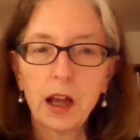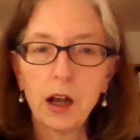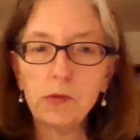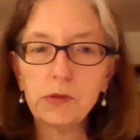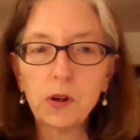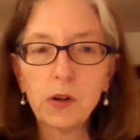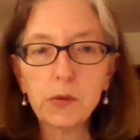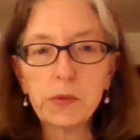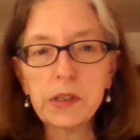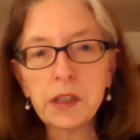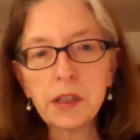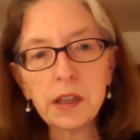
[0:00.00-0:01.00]
Overall, the
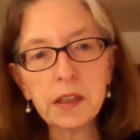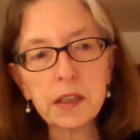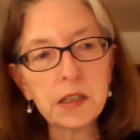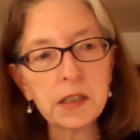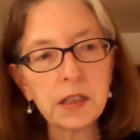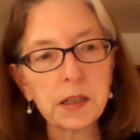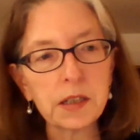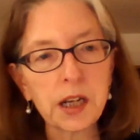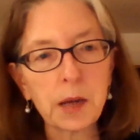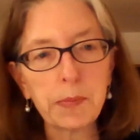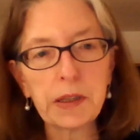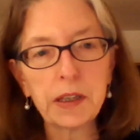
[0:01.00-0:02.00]
reason that this is a
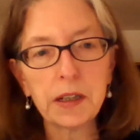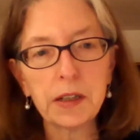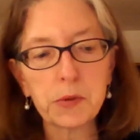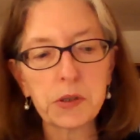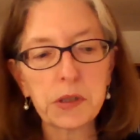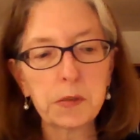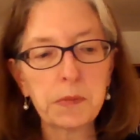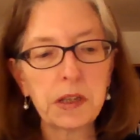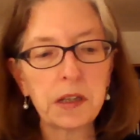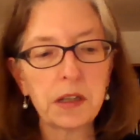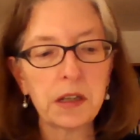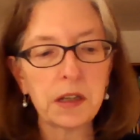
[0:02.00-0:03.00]
topic that interests
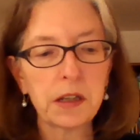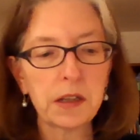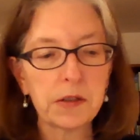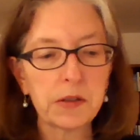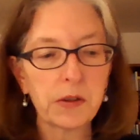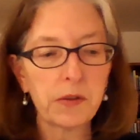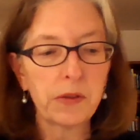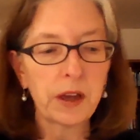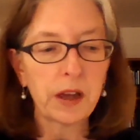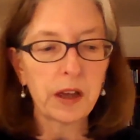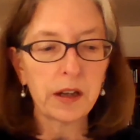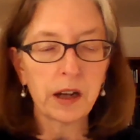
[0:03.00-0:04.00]
me is
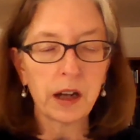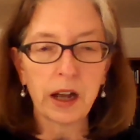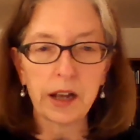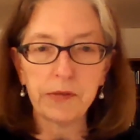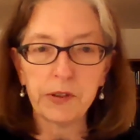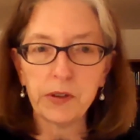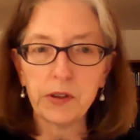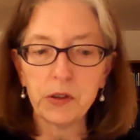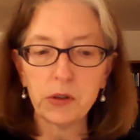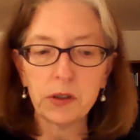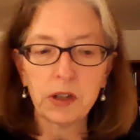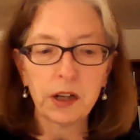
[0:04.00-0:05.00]
that I feel that a
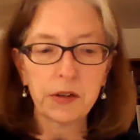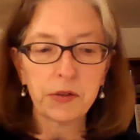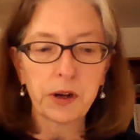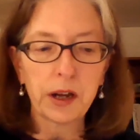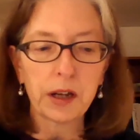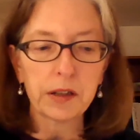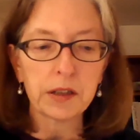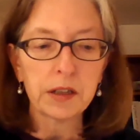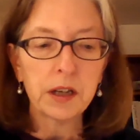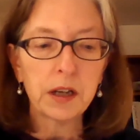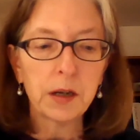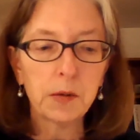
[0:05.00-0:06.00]
good contract
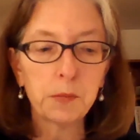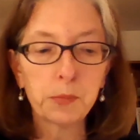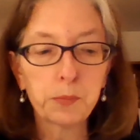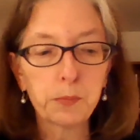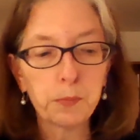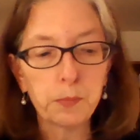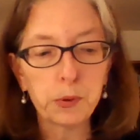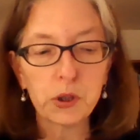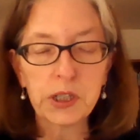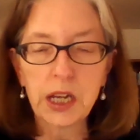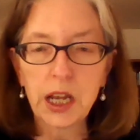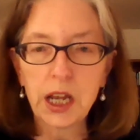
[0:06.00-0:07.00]

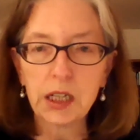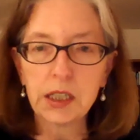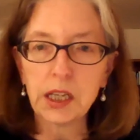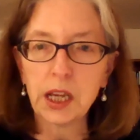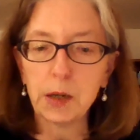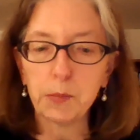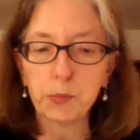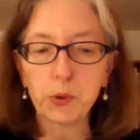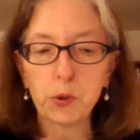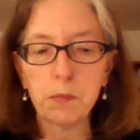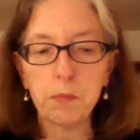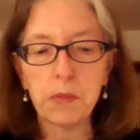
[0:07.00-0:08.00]
protects and
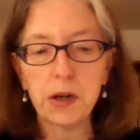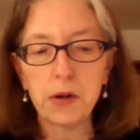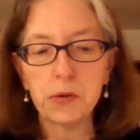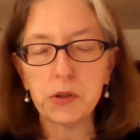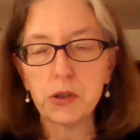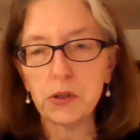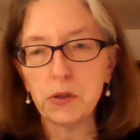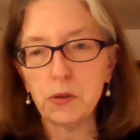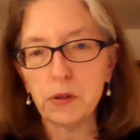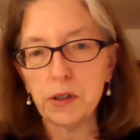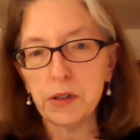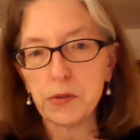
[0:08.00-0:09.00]
promotes
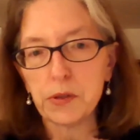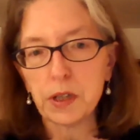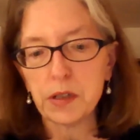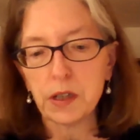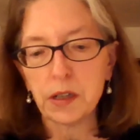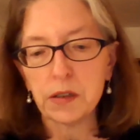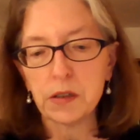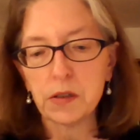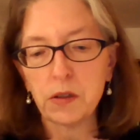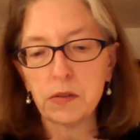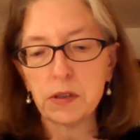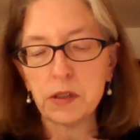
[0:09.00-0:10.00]
your interests as a
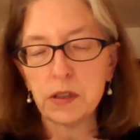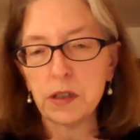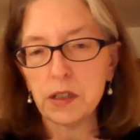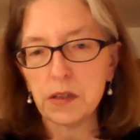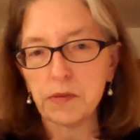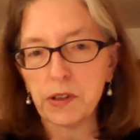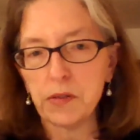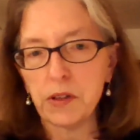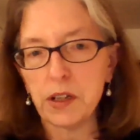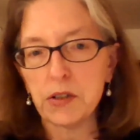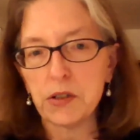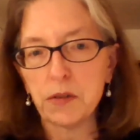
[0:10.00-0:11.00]
consultant and is a
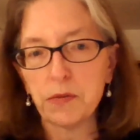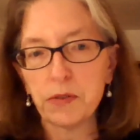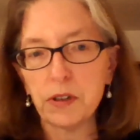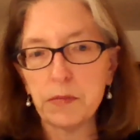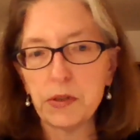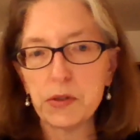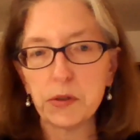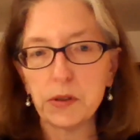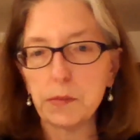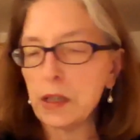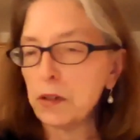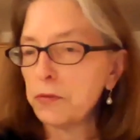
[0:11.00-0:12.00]
foundation for a
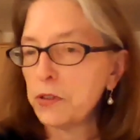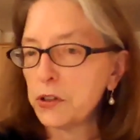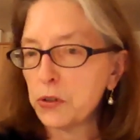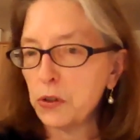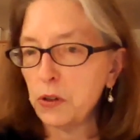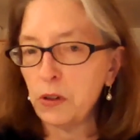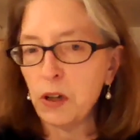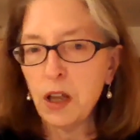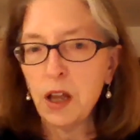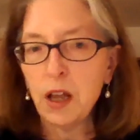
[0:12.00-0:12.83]
mutually beneficial